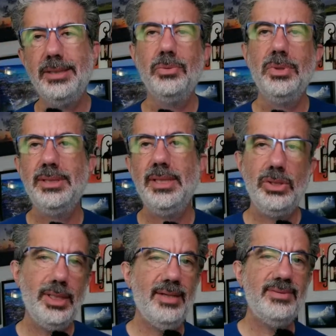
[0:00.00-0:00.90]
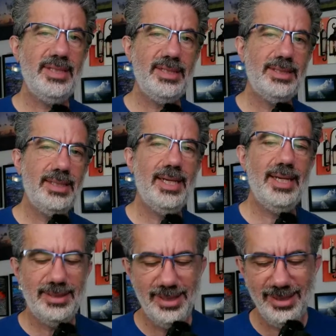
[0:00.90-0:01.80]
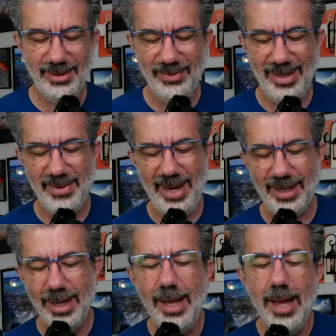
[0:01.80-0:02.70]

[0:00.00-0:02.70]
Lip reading: So we'll essentially have 6 sea days on the way back.